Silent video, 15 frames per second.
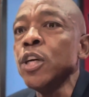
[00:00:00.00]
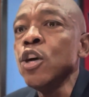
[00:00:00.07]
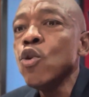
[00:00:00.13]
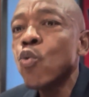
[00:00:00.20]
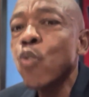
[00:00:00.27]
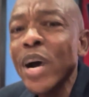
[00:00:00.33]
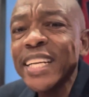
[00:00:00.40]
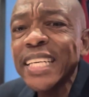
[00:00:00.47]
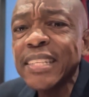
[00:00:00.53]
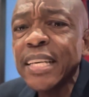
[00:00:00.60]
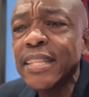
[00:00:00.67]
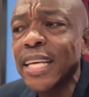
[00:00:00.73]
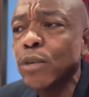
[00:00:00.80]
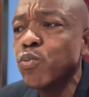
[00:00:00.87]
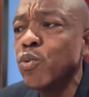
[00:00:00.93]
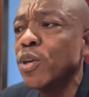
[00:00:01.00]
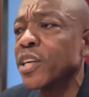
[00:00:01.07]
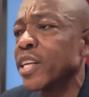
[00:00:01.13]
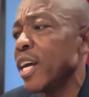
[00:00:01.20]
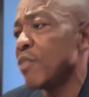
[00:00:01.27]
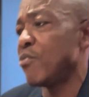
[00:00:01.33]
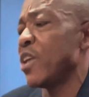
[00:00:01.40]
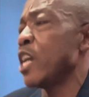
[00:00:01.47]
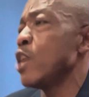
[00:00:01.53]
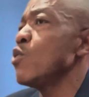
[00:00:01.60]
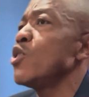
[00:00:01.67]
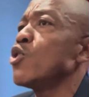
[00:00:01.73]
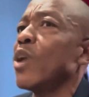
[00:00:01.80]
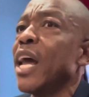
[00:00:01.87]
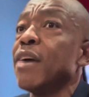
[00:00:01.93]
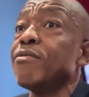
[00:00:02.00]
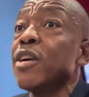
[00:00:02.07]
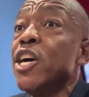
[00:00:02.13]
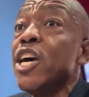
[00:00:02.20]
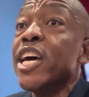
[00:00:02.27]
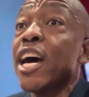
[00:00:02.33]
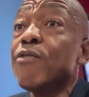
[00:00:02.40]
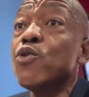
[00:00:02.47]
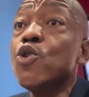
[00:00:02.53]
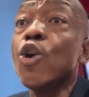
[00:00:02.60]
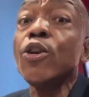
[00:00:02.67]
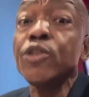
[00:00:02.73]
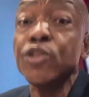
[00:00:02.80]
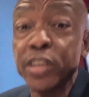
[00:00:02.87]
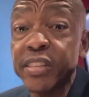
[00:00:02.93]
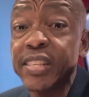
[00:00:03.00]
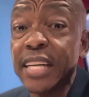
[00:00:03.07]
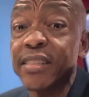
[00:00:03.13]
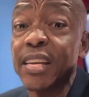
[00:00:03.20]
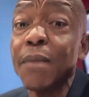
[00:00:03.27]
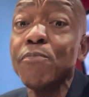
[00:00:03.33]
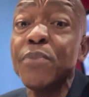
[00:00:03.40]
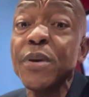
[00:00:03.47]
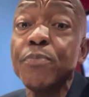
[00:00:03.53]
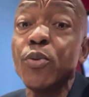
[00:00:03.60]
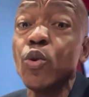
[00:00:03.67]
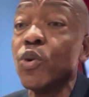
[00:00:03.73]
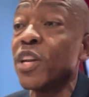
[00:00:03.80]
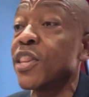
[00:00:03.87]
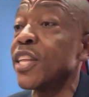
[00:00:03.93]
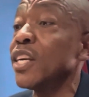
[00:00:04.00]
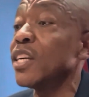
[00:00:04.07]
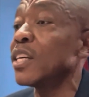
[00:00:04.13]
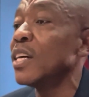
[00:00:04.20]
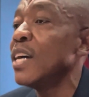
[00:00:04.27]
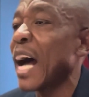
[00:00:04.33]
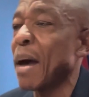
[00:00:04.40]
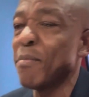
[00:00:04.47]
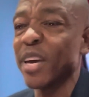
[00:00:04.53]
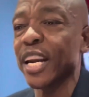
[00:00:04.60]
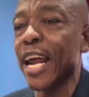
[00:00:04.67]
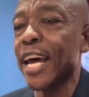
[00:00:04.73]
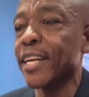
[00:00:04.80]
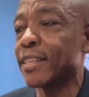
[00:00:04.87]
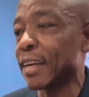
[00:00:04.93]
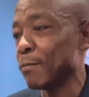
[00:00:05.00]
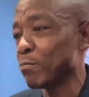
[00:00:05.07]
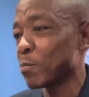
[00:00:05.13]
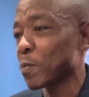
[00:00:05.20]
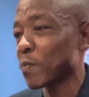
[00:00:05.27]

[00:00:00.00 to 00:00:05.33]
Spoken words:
What is it that will create value in your life? Have you noticed that some people will think, I'm a writer.